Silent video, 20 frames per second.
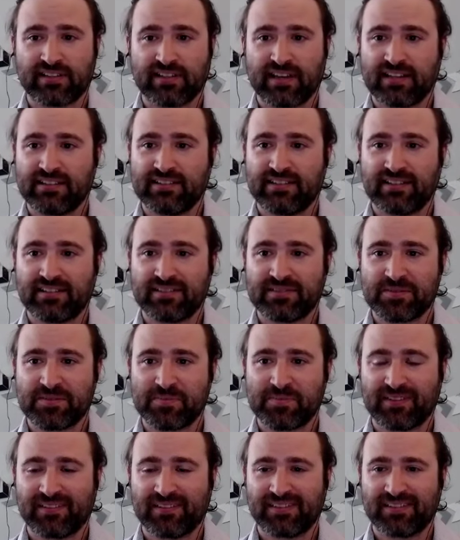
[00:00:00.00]
got to
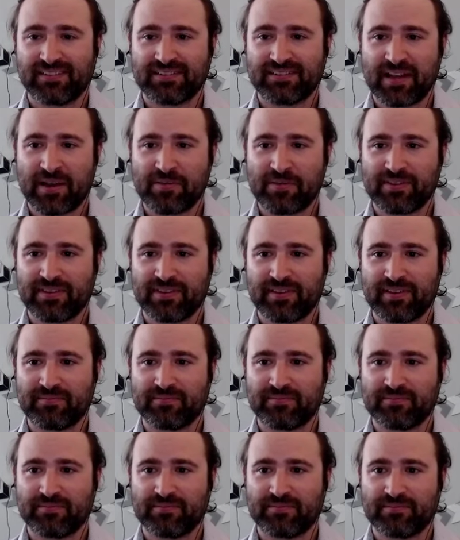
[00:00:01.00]
spend a little time with
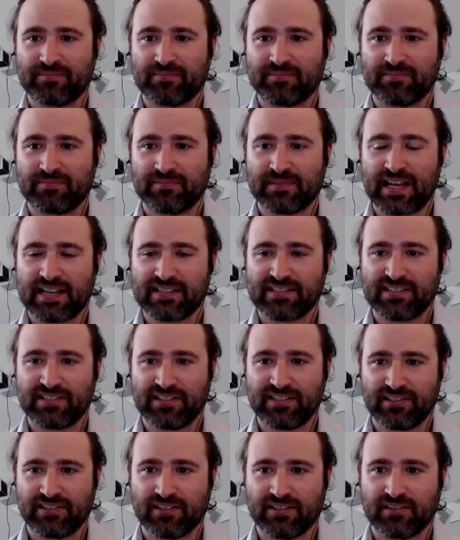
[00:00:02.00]
him last
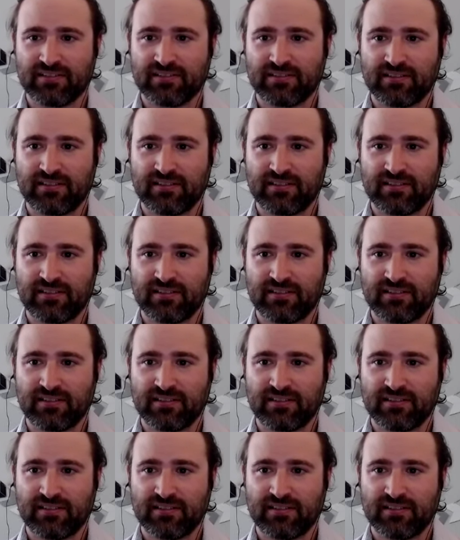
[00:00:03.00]
year,